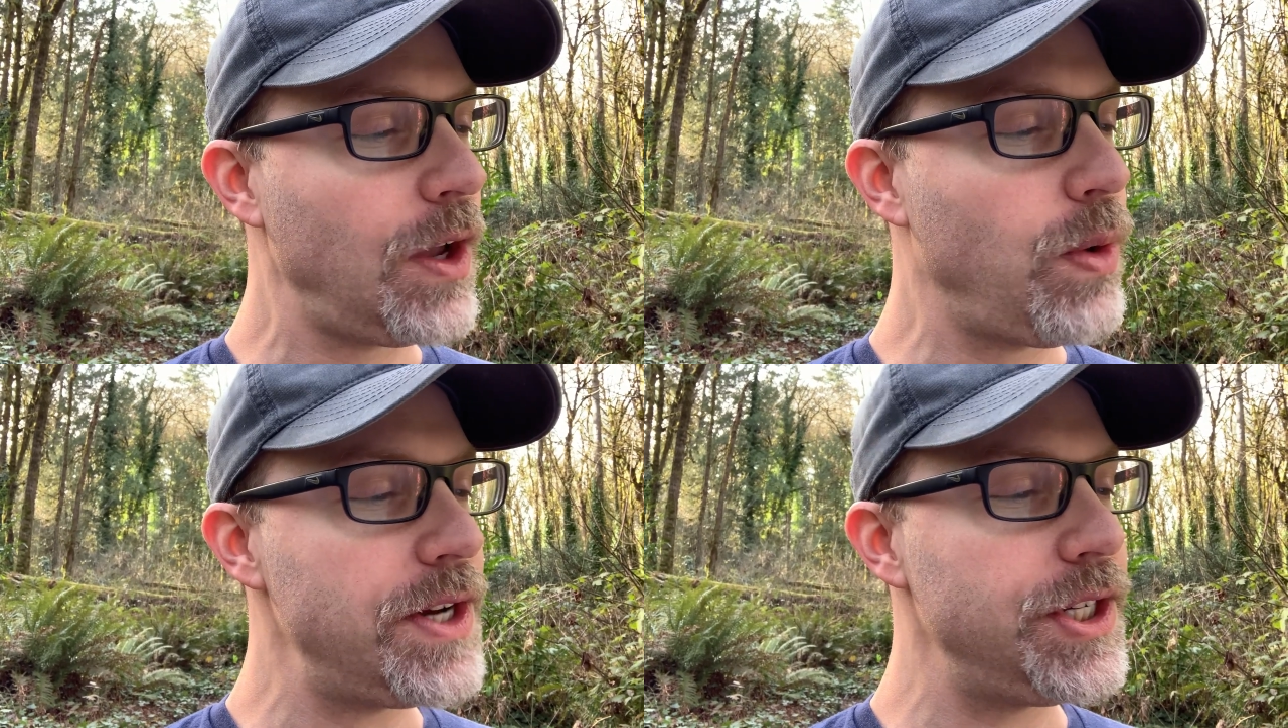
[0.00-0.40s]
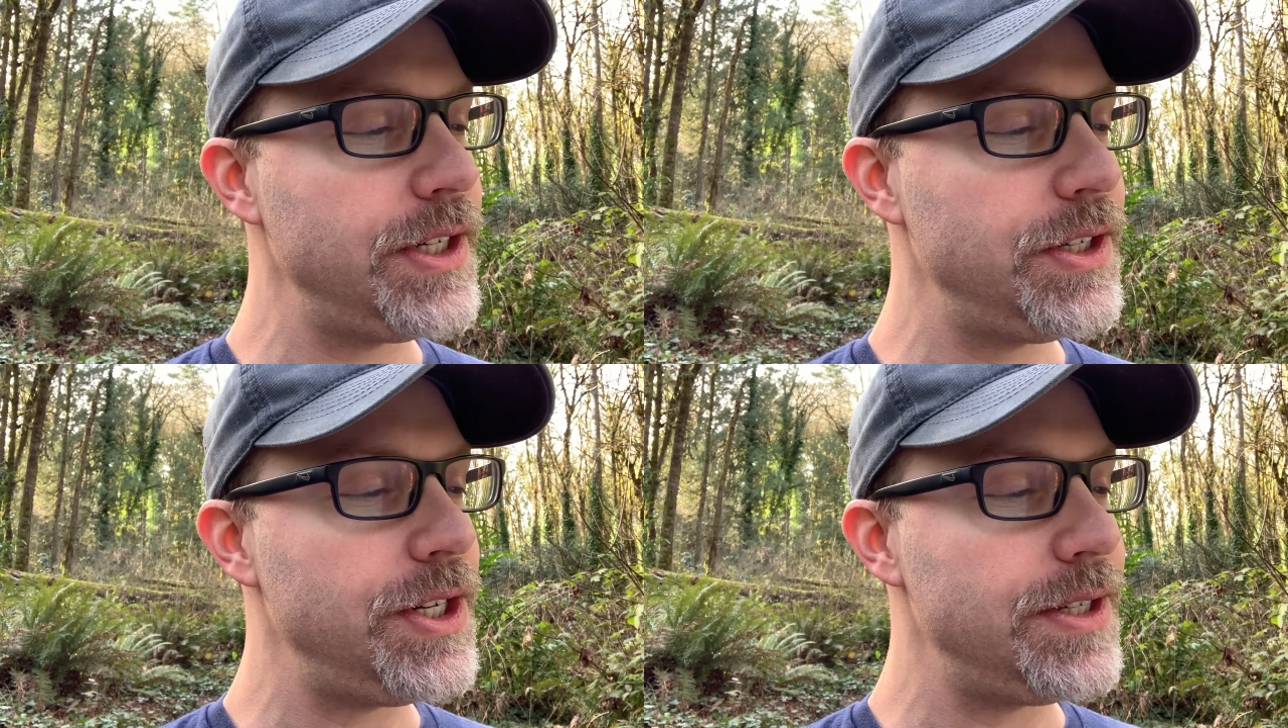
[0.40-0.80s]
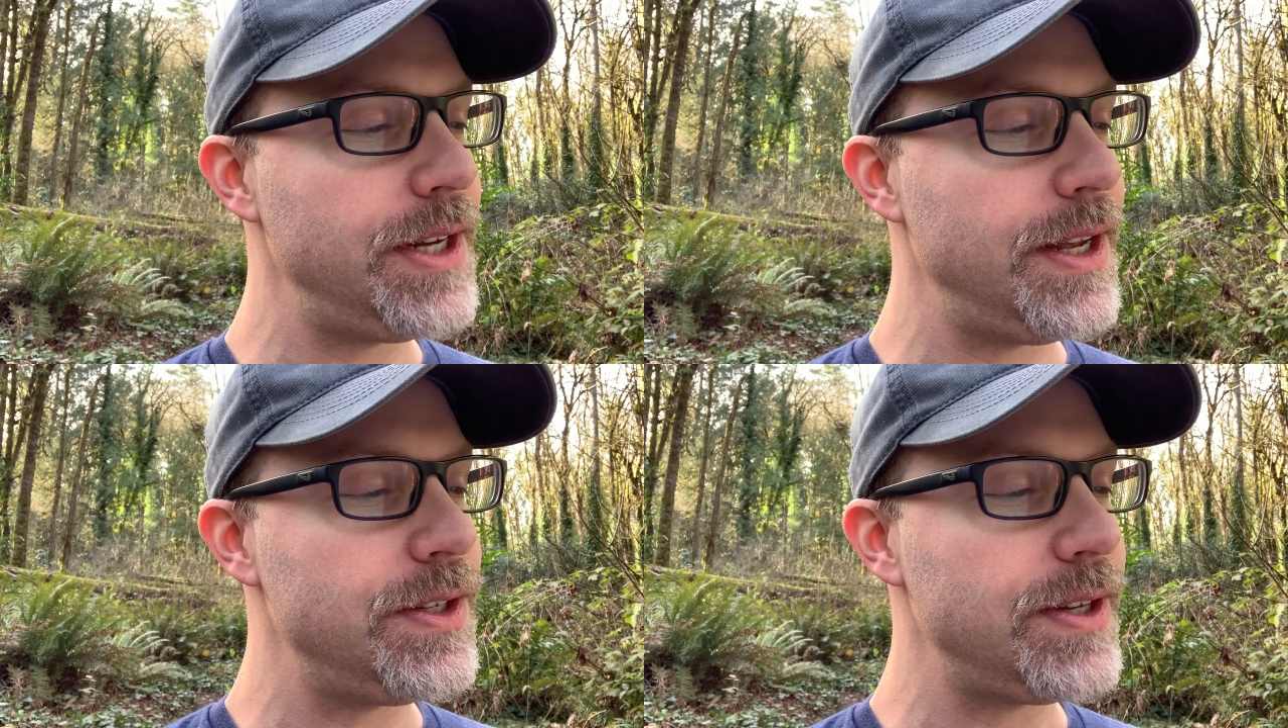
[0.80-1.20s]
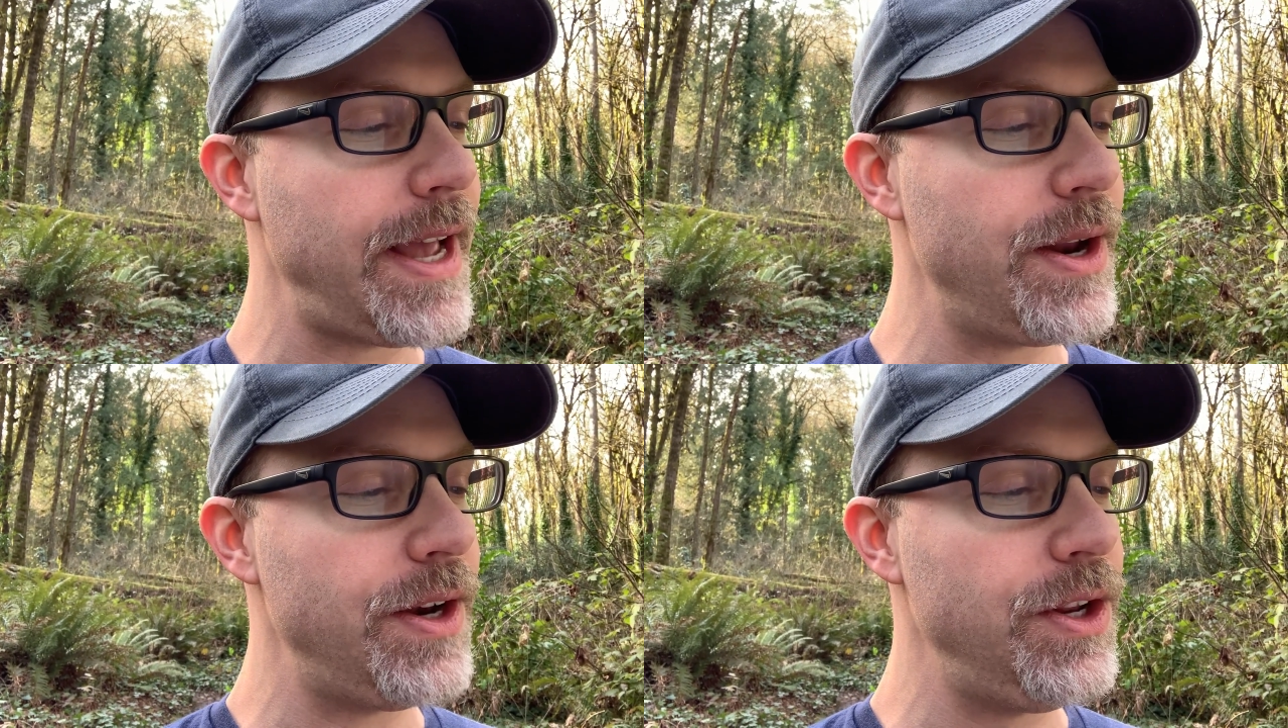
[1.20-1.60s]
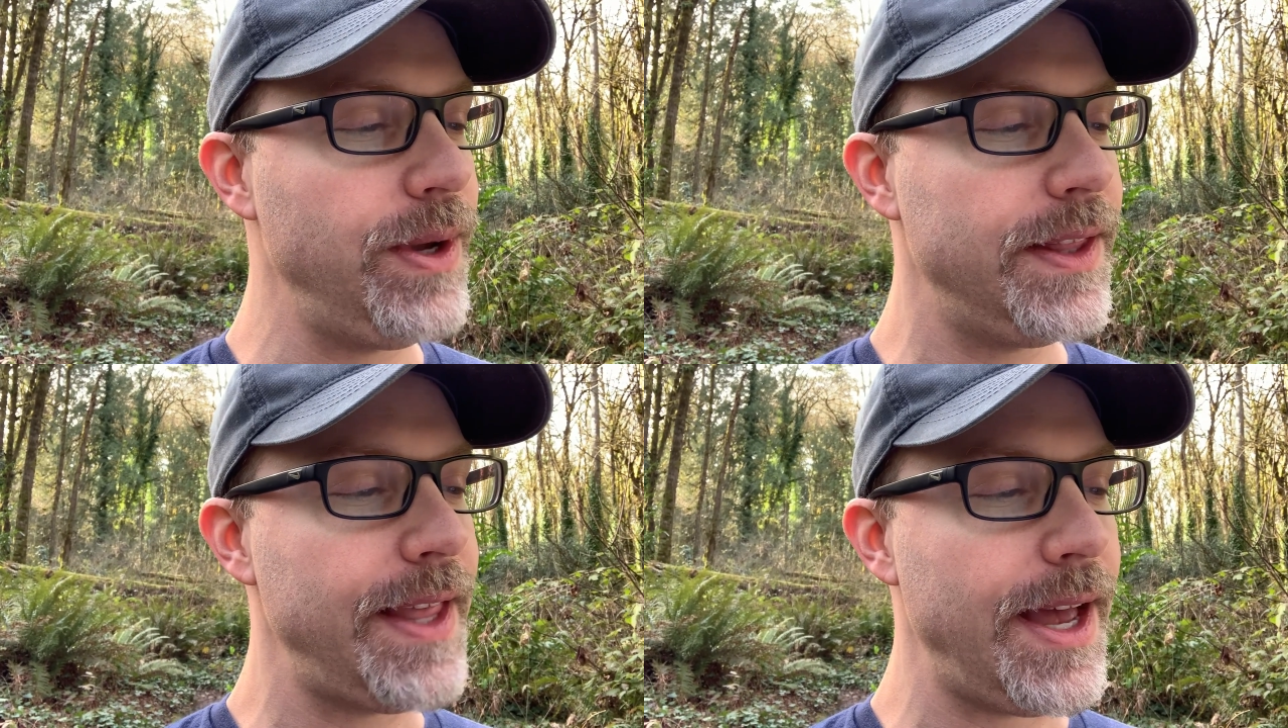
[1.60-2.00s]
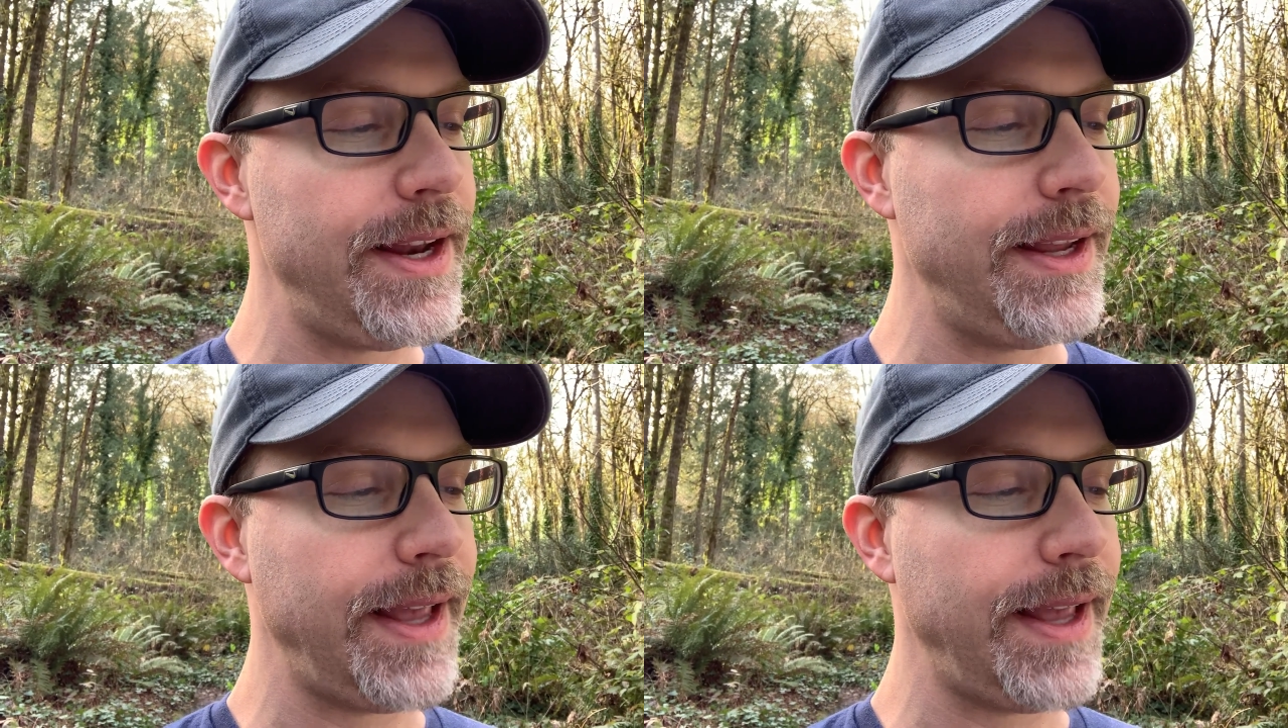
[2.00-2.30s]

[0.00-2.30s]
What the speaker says: Question, she says, how did you get that